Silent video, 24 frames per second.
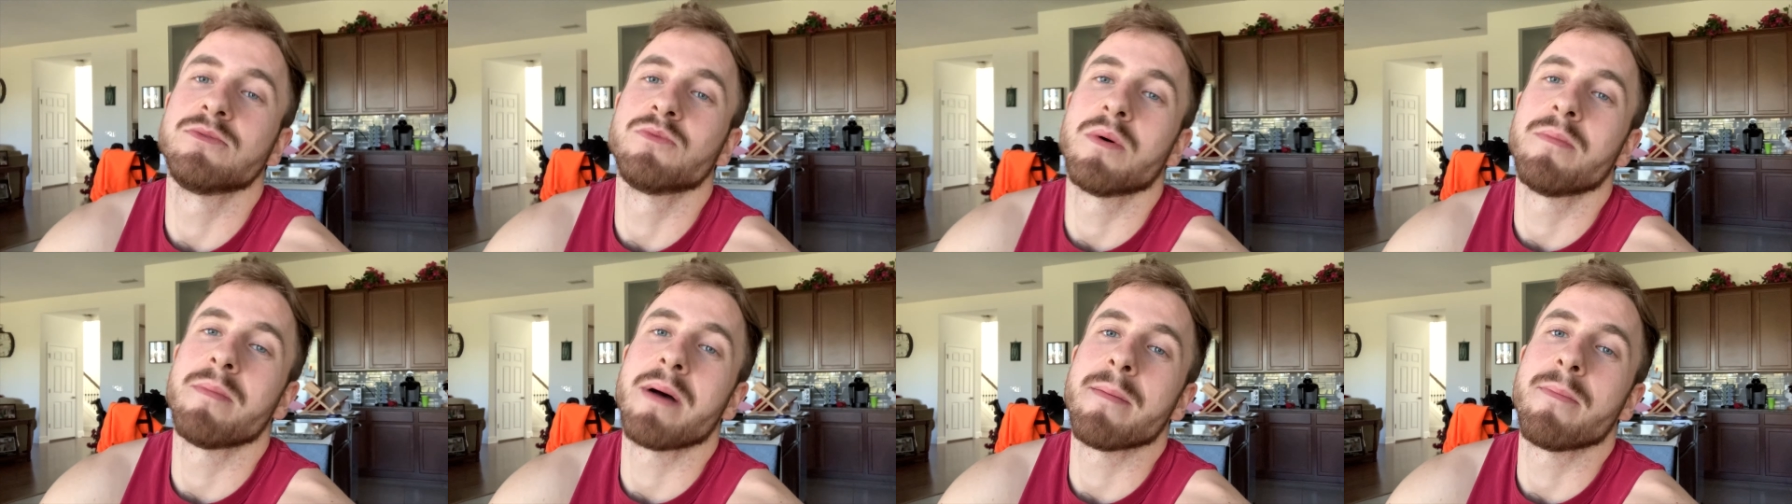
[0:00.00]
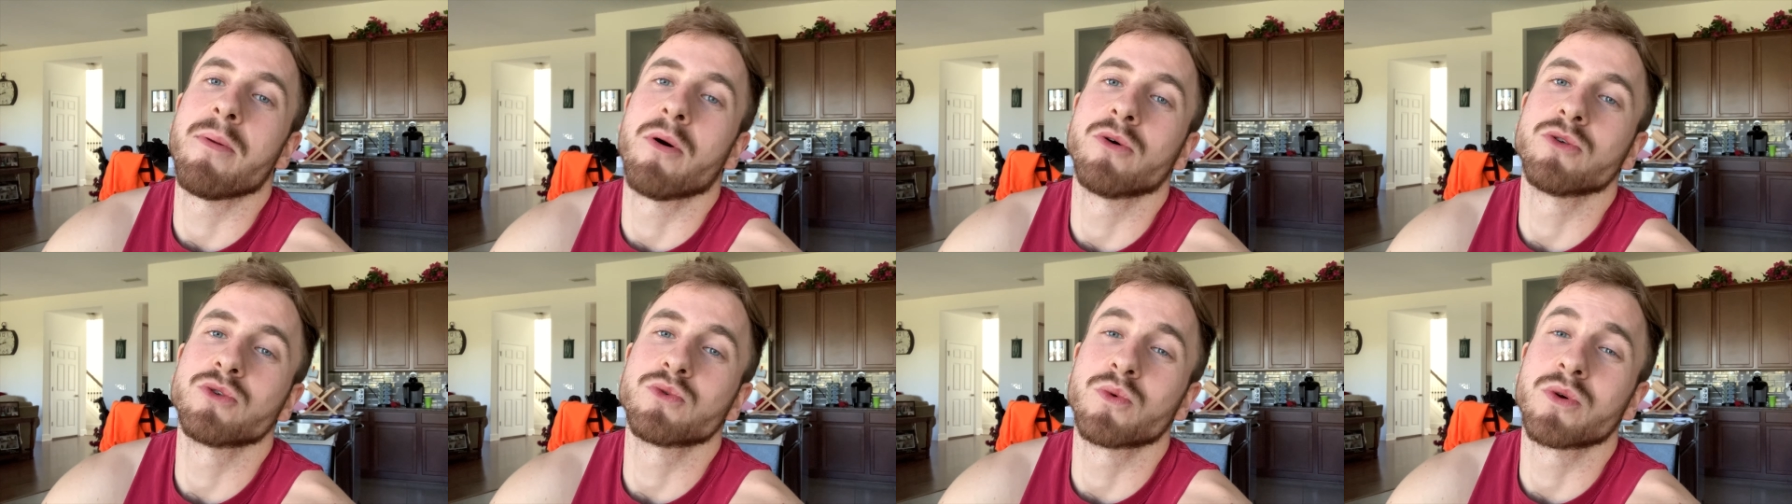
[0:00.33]
what my
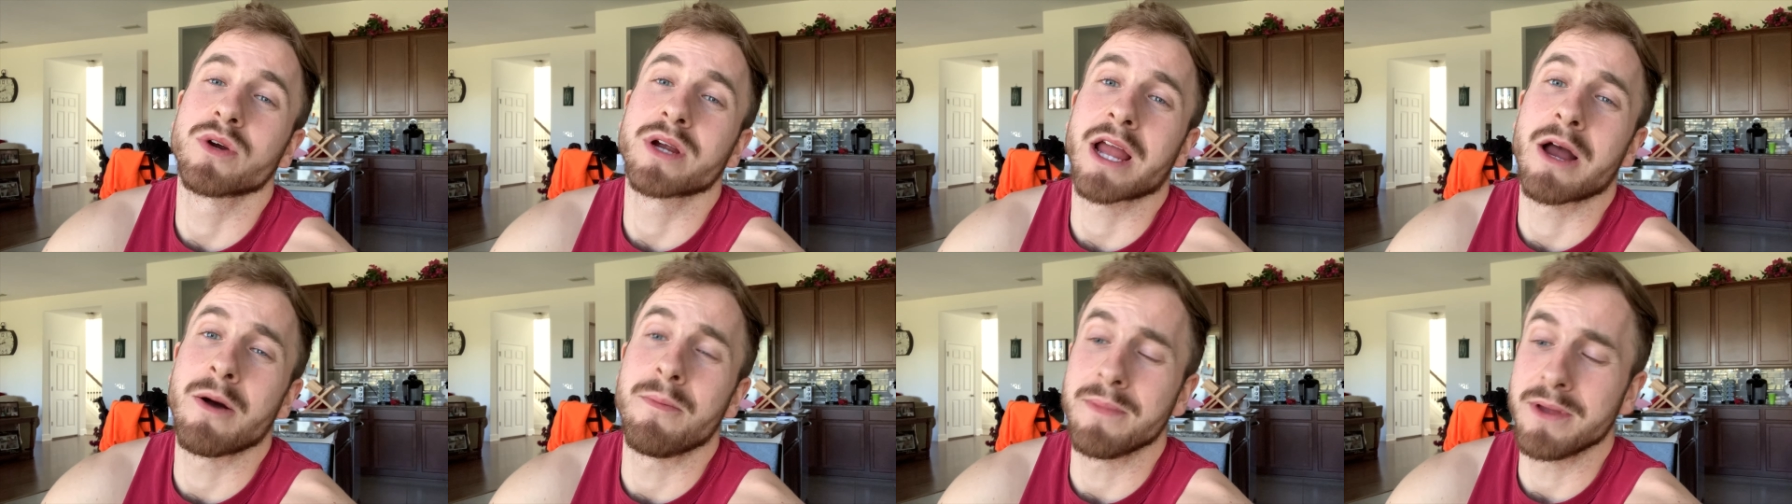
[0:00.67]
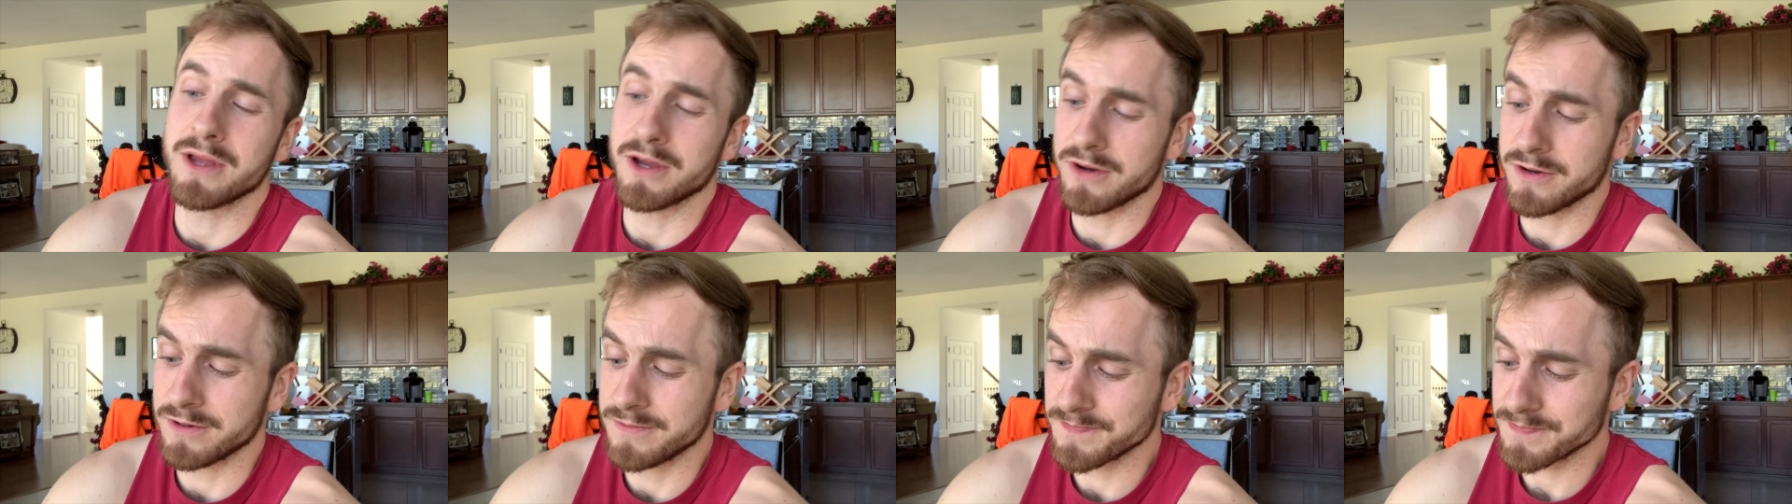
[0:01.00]
post-workout
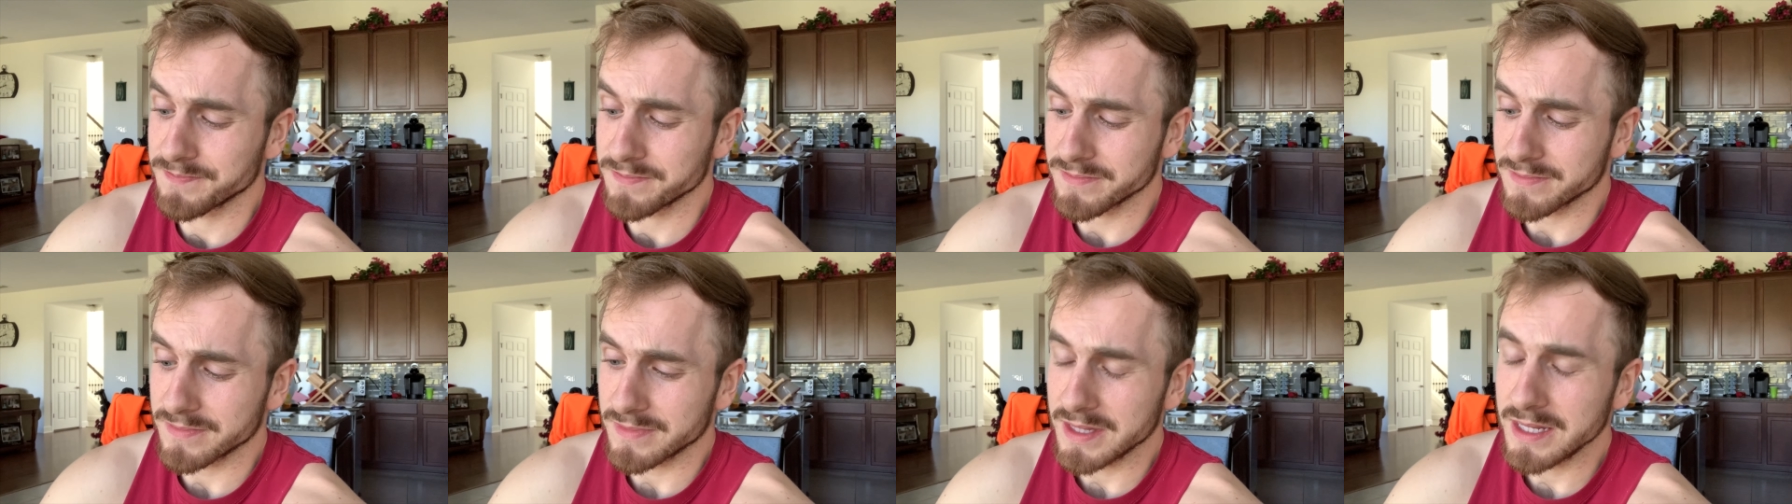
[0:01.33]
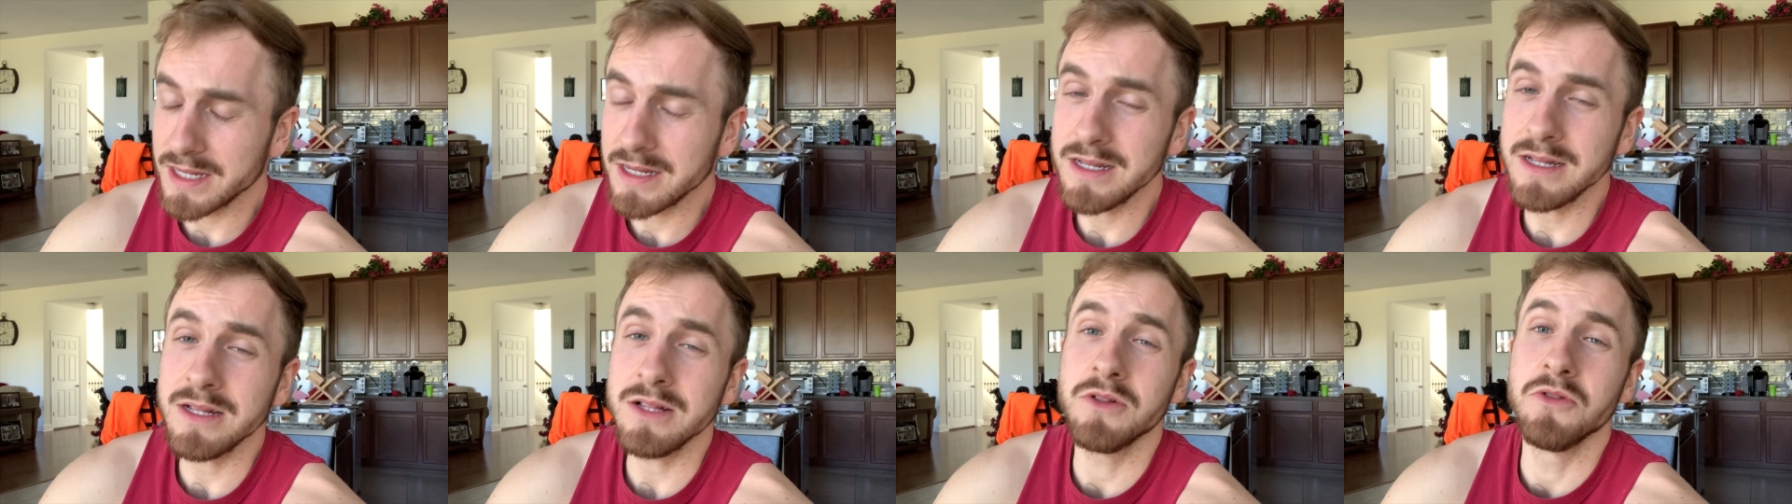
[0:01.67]
meal
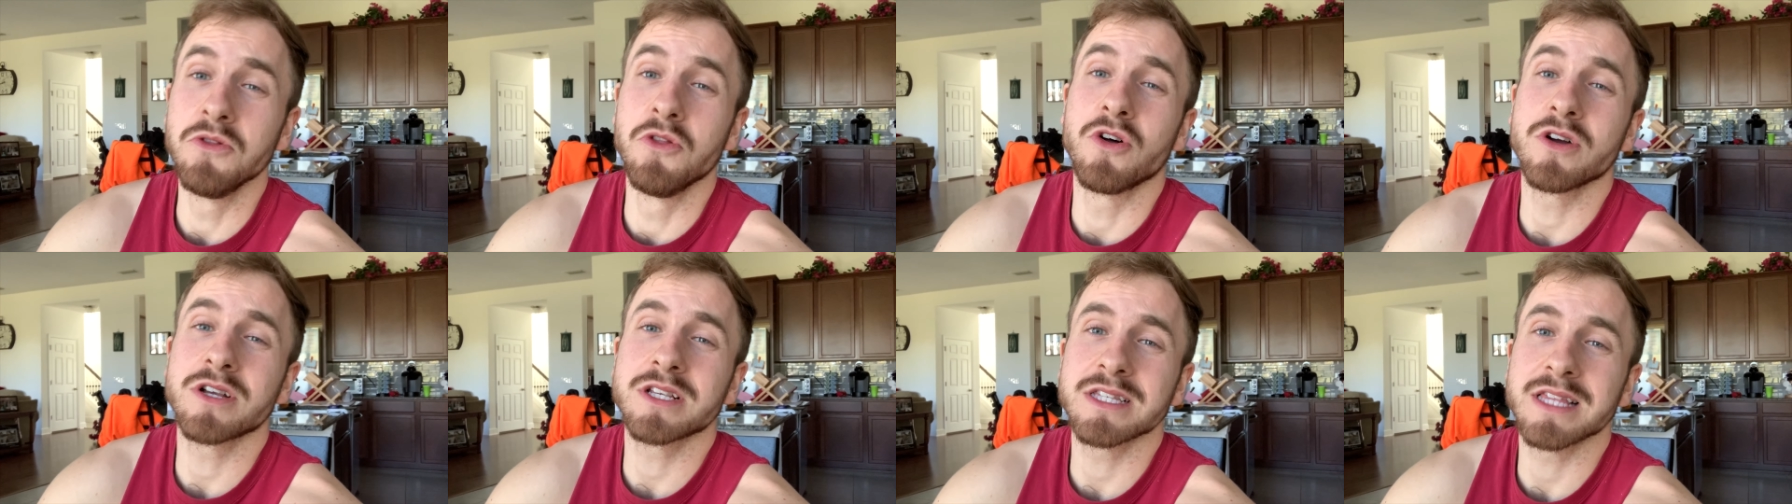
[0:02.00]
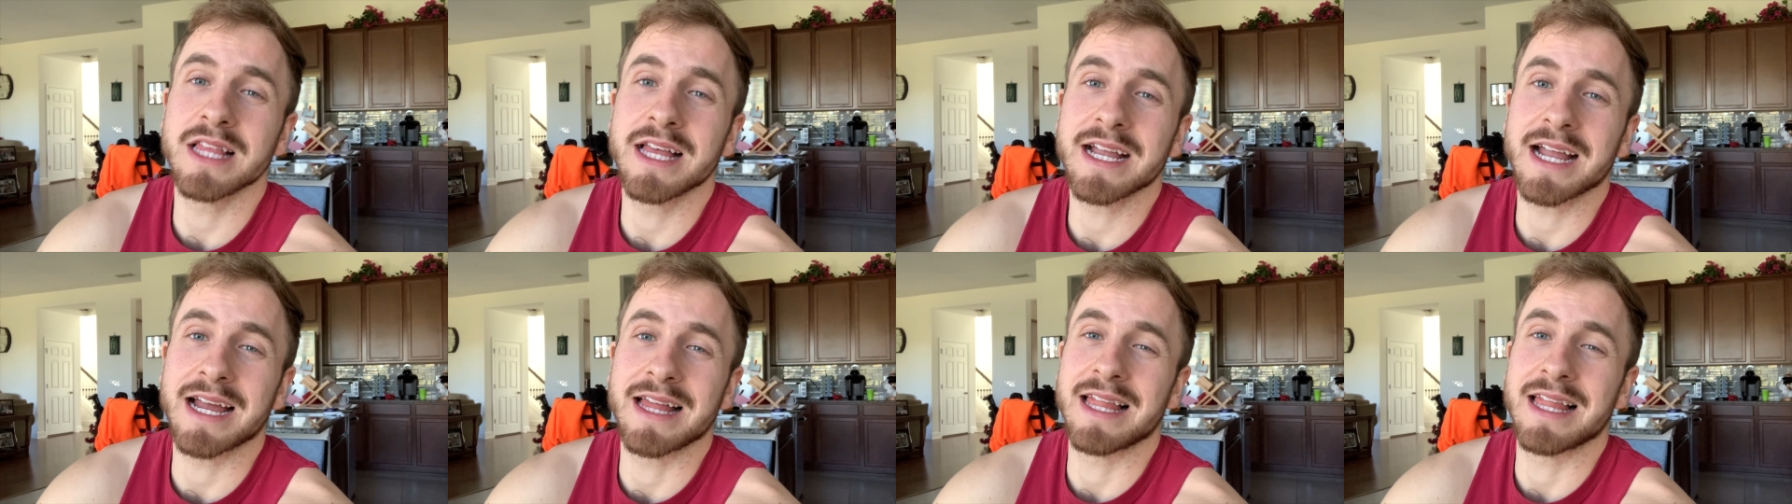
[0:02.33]
looks like.